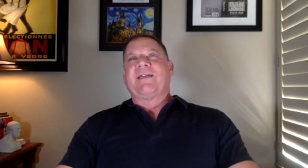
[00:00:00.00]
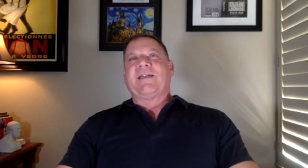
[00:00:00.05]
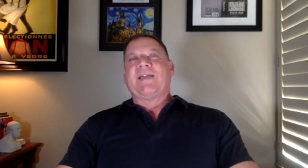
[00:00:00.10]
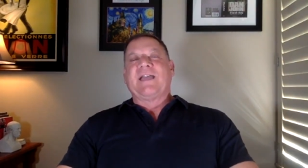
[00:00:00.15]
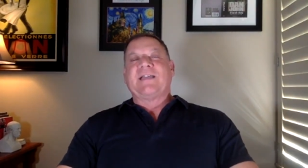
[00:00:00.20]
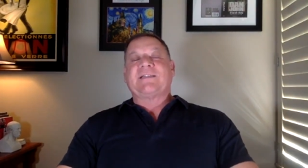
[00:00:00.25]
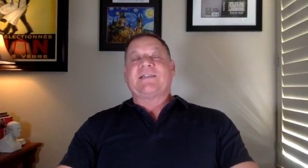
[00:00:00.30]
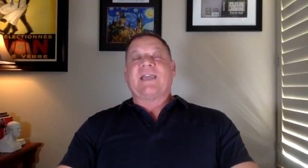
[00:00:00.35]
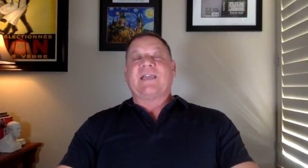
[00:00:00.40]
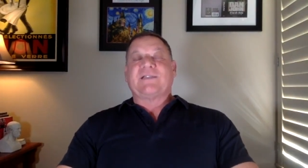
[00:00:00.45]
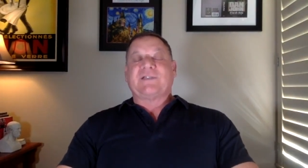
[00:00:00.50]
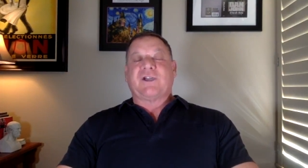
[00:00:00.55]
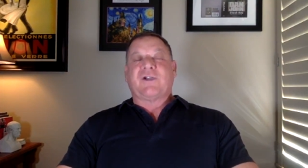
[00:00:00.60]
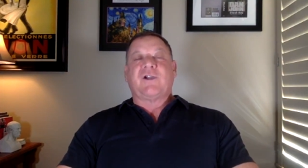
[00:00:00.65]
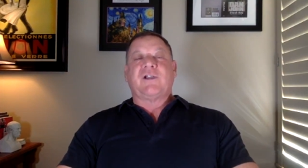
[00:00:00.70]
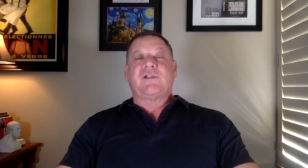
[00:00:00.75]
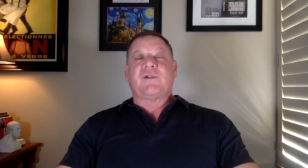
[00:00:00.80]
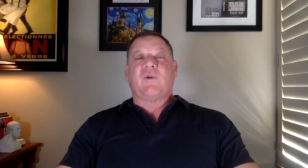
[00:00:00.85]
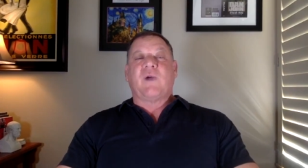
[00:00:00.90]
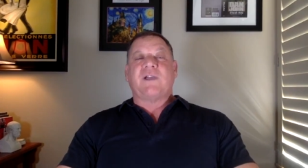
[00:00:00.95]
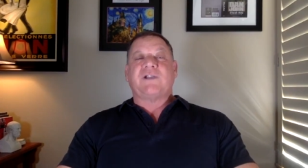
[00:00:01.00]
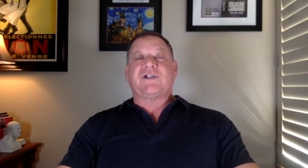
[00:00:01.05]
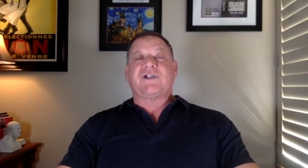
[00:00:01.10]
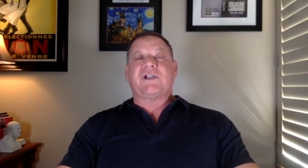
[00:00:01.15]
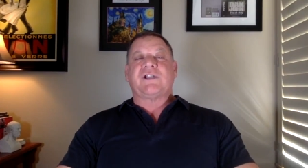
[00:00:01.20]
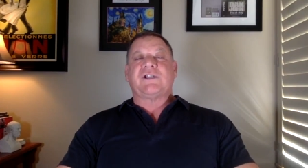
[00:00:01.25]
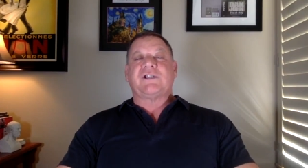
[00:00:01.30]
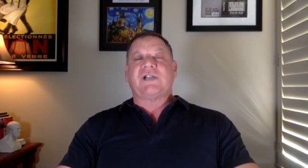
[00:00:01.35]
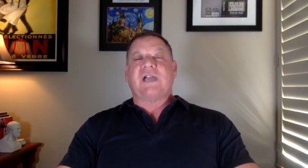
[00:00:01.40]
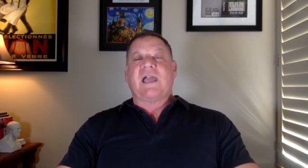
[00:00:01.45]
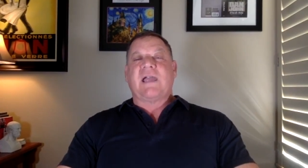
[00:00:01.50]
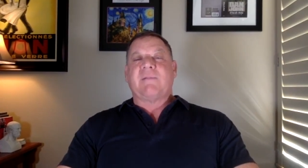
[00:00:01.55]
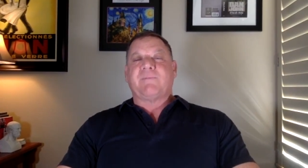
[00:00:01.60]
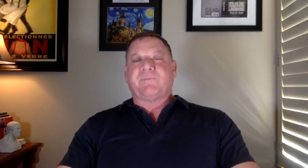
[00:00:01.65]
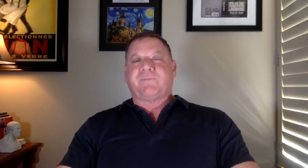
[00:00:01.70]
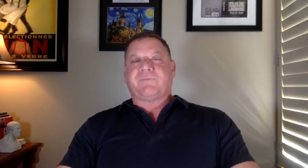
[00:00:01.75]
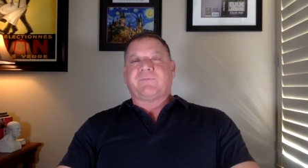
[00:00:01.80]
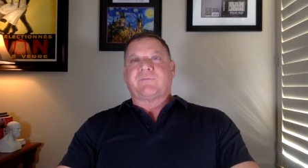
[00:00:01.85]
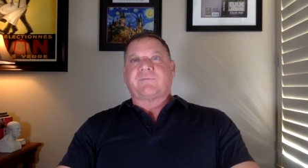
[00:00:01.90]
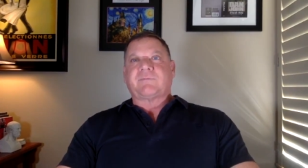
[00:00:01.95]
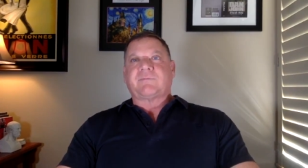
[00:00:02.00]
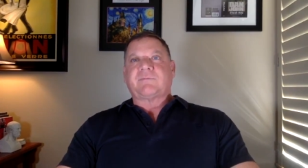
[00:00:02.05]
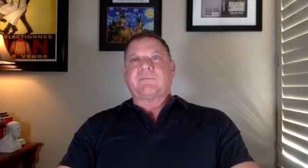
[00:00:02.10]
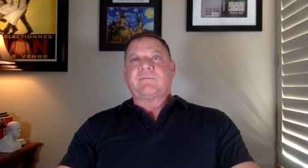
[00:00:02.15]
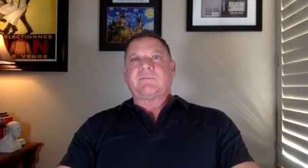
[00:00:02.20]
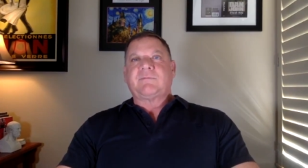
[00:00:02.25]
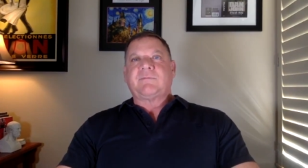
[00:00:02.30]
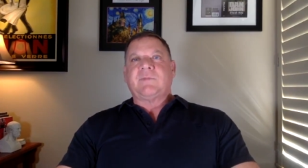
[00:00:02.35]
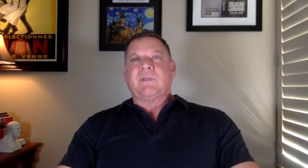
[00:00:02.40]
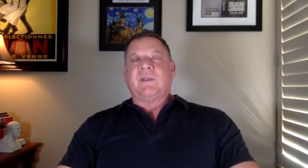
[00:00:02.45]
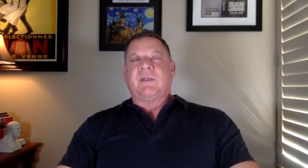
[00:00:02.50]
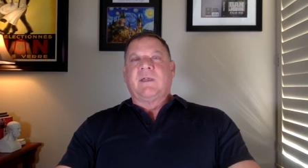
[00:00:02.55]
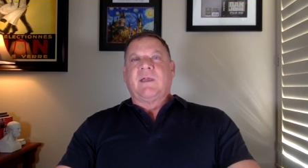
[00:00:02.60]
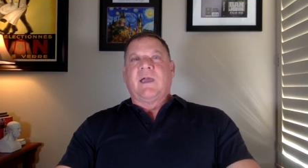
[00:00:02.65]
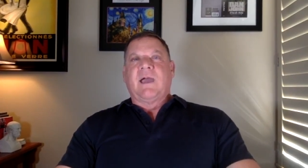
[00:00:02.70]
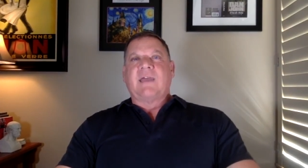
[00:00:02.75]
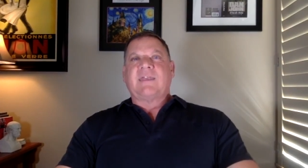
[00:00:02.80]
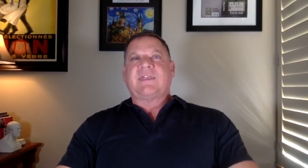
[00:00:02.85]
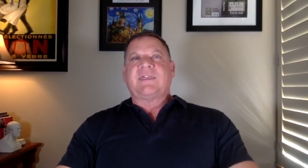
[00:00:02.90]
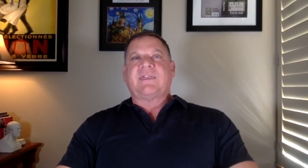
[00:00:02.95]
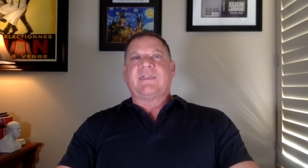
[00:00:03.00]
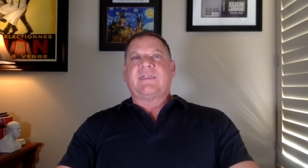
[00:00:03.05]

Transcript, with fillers: it's a good question, Jay. I,